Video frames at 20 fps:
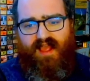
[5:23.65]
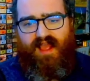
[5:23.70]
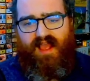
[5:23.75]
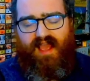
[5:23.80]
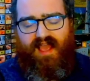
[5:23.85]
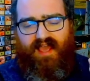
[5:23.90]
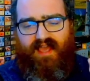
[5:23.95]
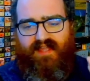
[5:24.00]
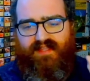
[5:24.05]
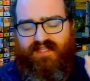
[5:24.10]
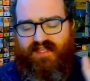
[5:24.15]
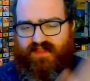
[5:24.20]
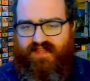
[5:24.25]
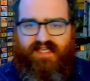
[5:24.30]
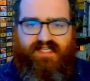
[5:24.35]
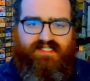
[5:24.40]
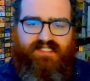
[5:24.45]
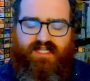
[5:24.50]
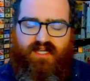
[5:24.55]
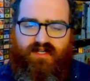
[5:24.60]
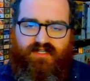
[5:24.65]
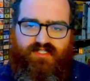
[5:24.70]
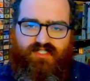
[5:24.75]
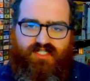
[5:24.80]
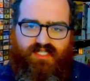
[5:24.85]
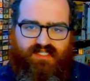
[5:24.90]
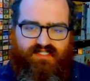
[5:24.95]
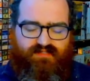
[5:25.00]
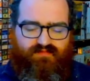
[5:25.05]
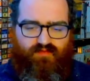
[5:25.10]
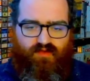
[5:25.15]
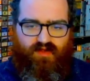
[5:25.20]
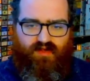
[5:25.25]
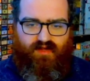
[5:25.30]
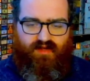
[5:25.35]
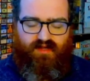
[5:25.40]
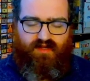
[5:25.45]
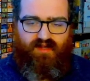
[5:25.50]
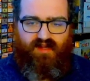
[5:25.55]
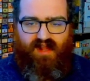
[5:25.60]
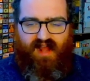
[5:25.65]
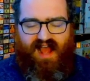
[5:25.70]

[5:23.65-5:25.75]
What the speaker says: And these cards just were,